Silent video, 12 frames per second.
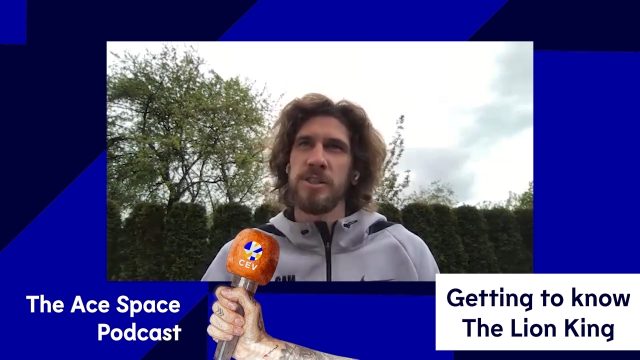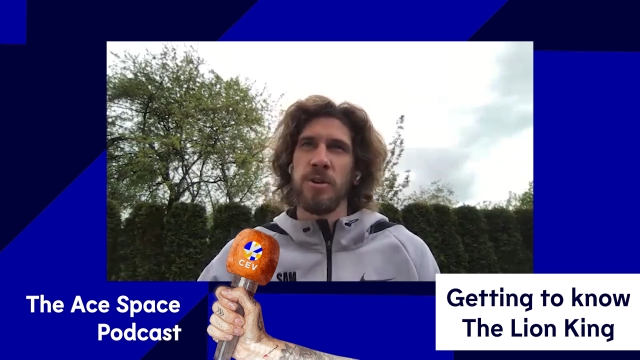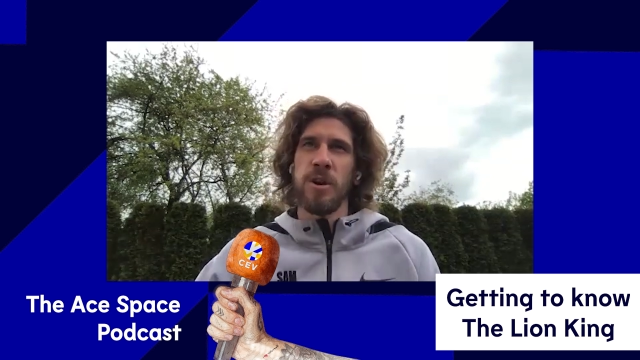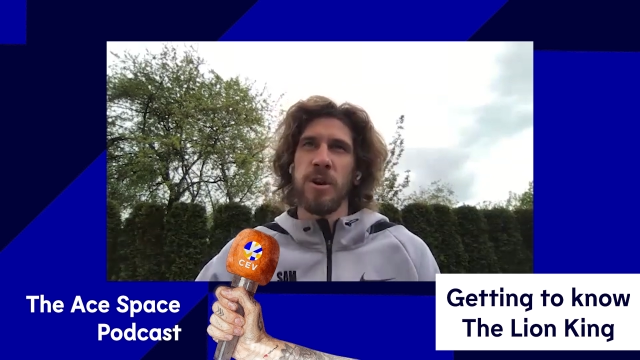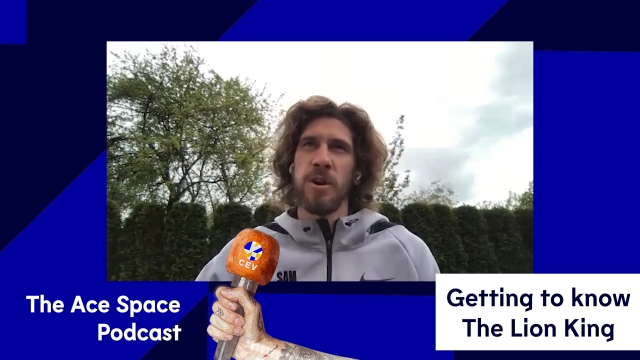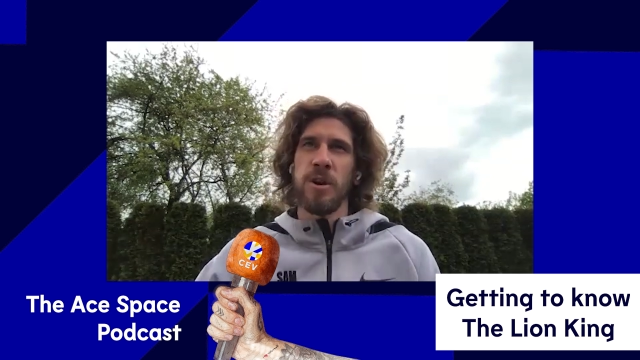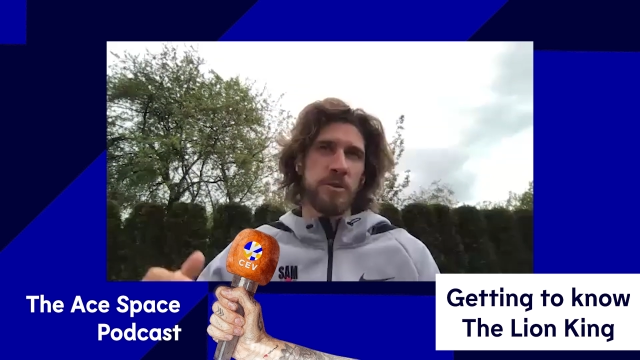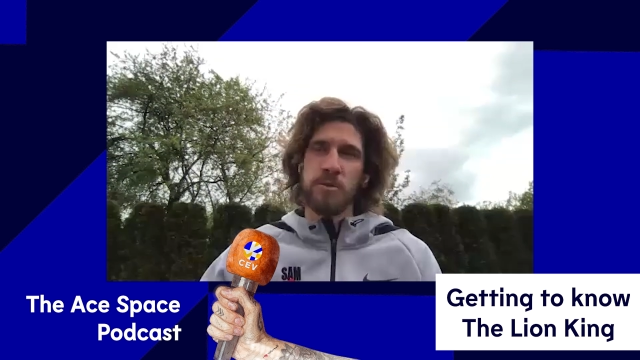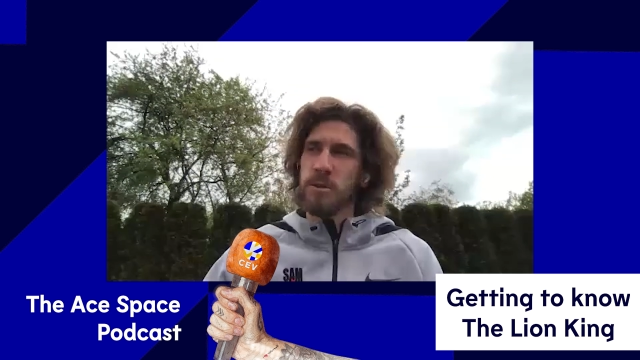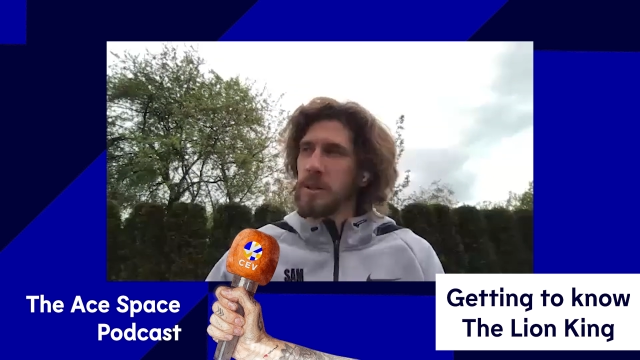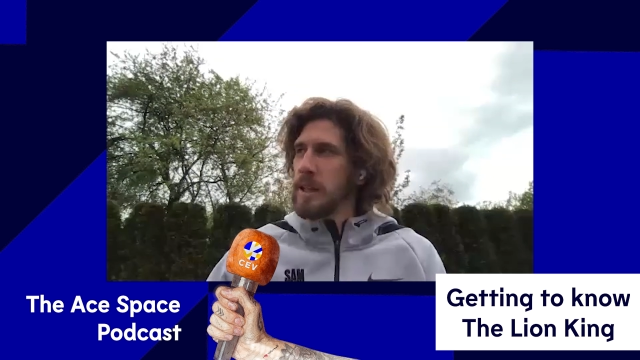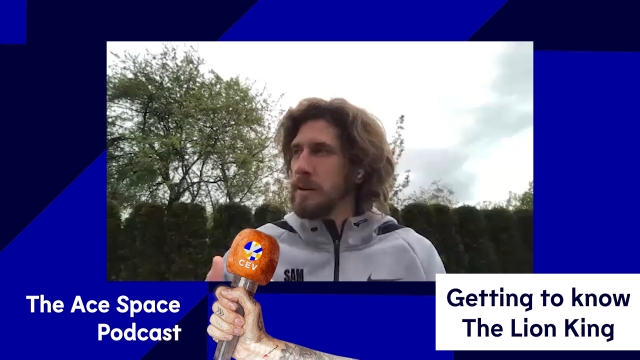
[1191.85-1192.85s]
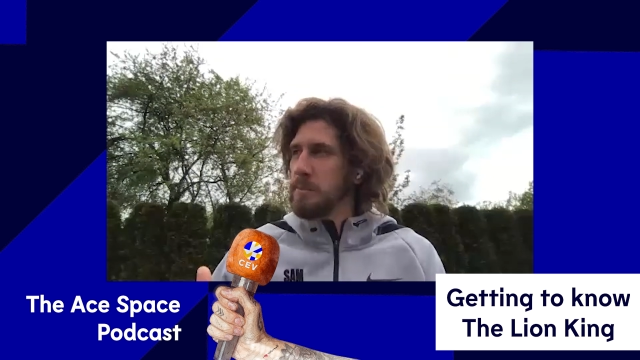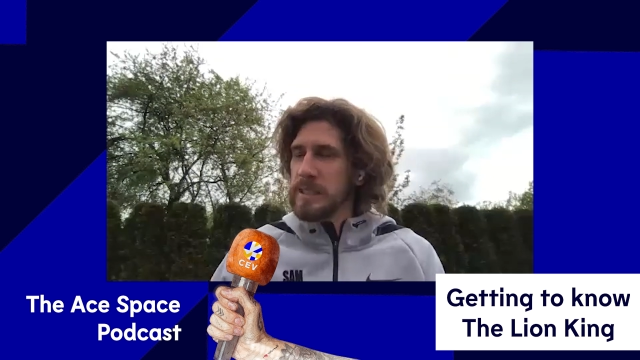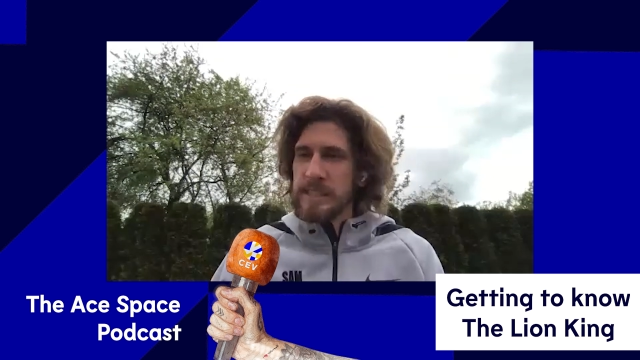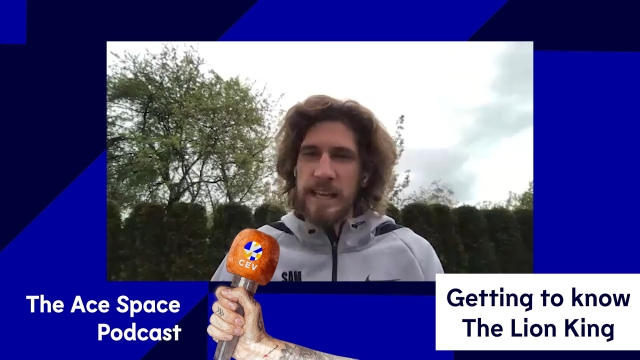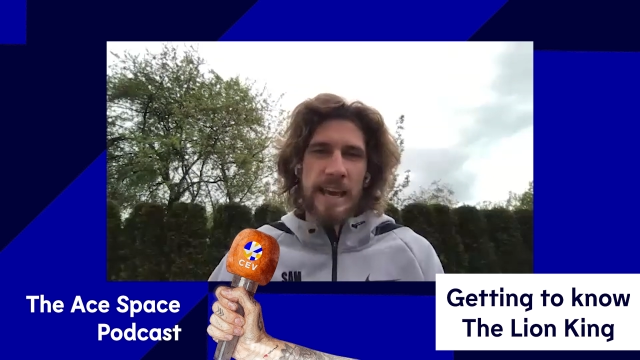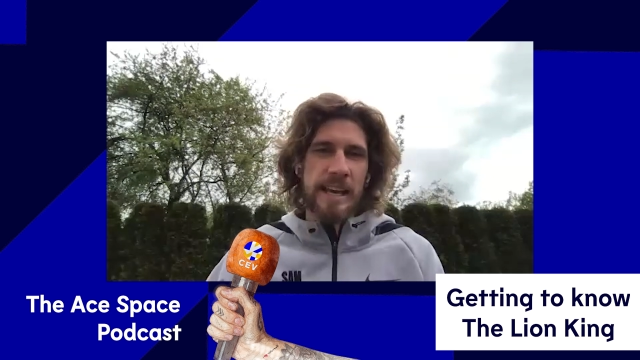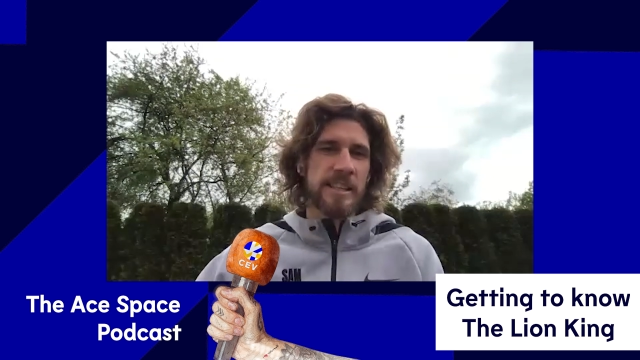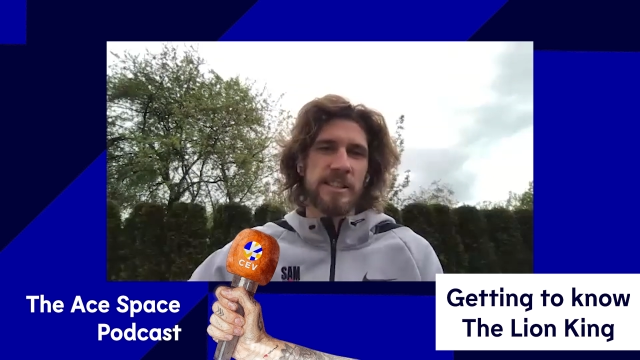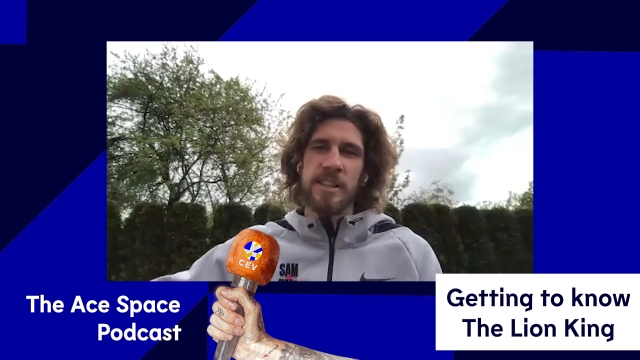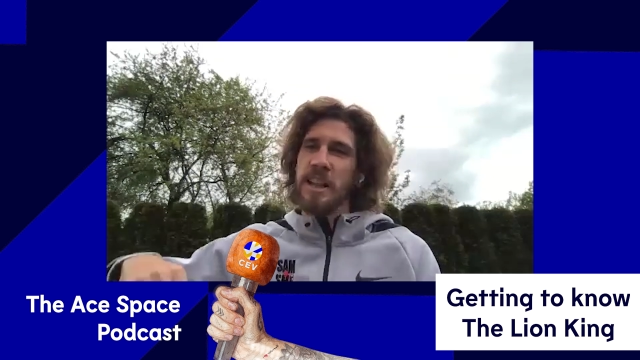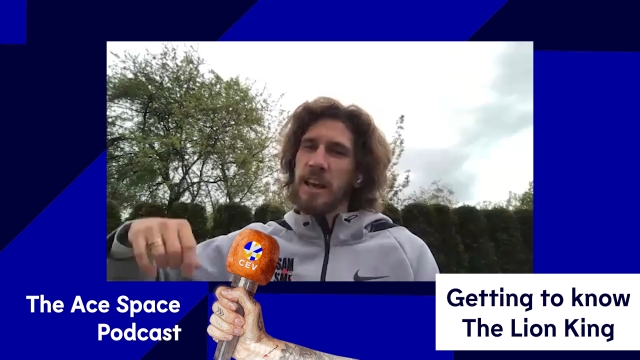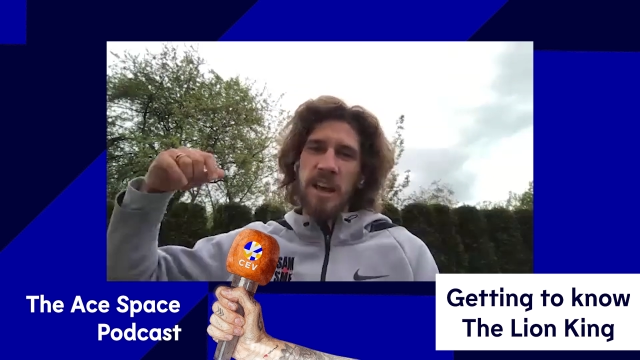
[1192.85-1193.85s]
So I was doing like mistakes, and
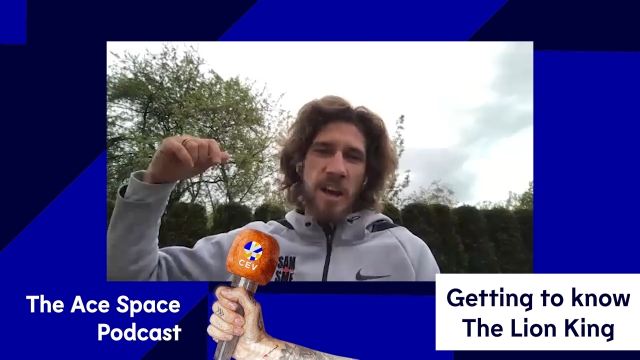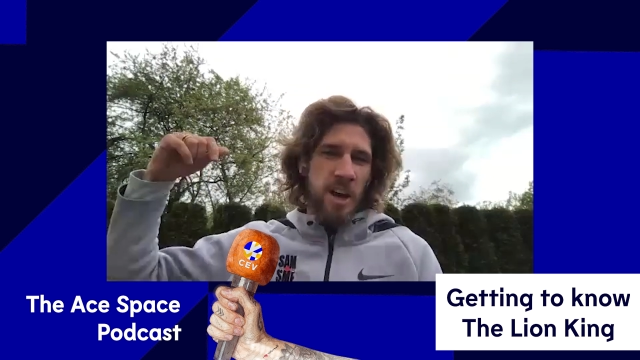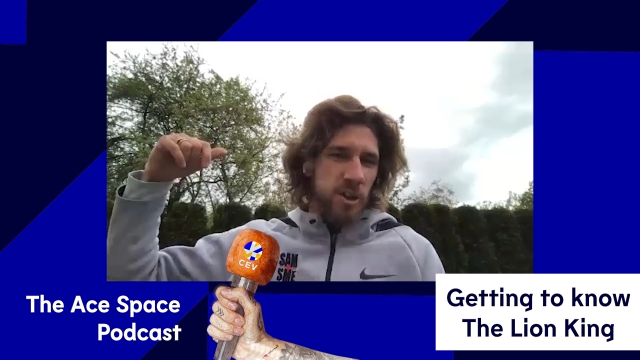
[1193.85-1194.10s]
she said like,